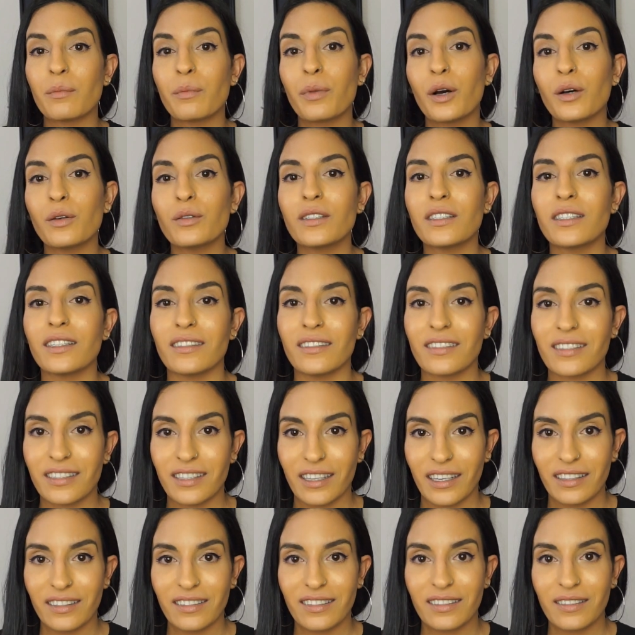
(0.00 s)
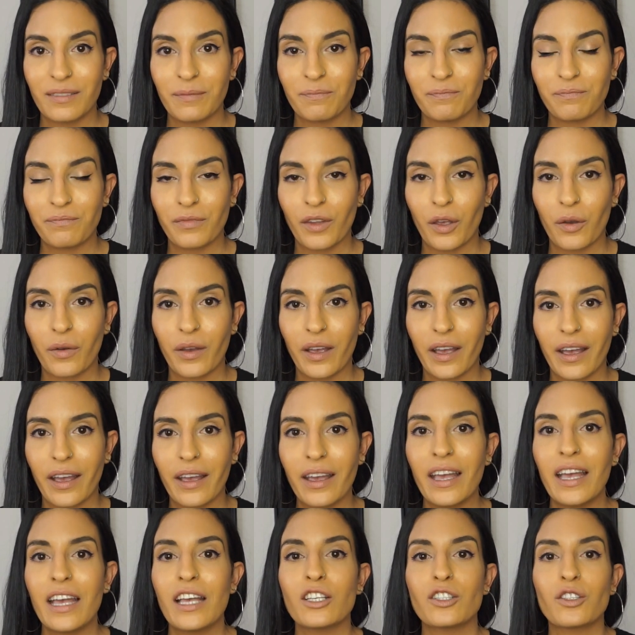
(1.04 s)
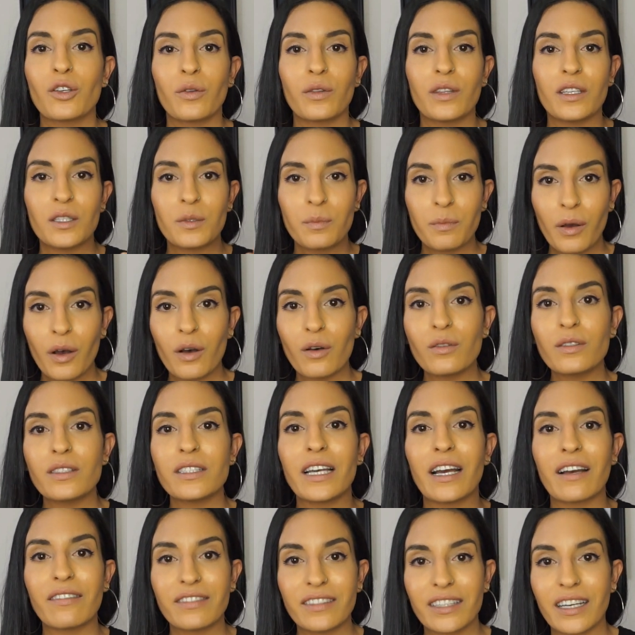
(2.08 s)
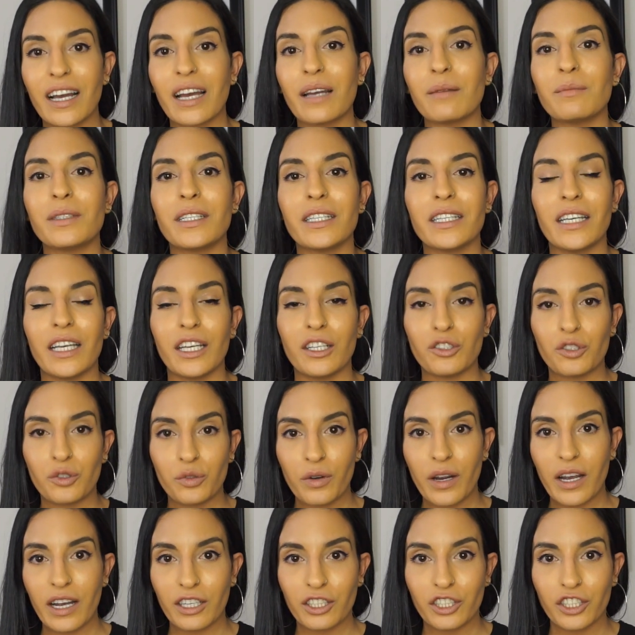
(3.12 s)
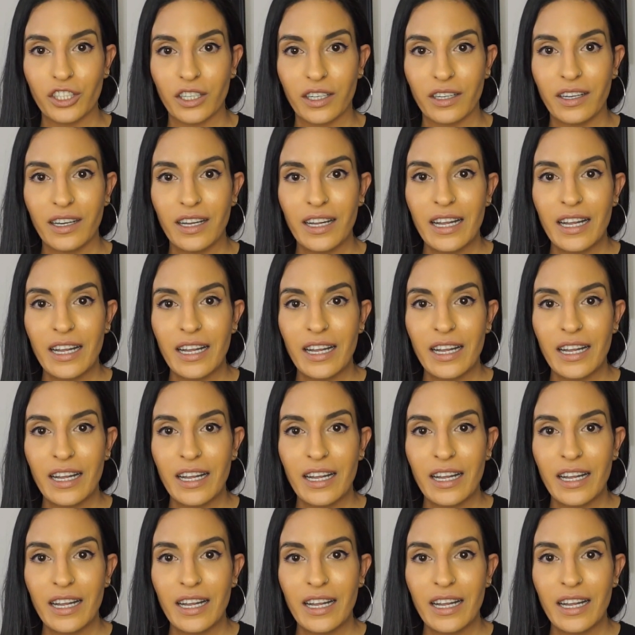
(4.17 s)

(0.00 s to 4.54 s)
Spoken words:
posted since. Okay, so these posts have time to gain traction.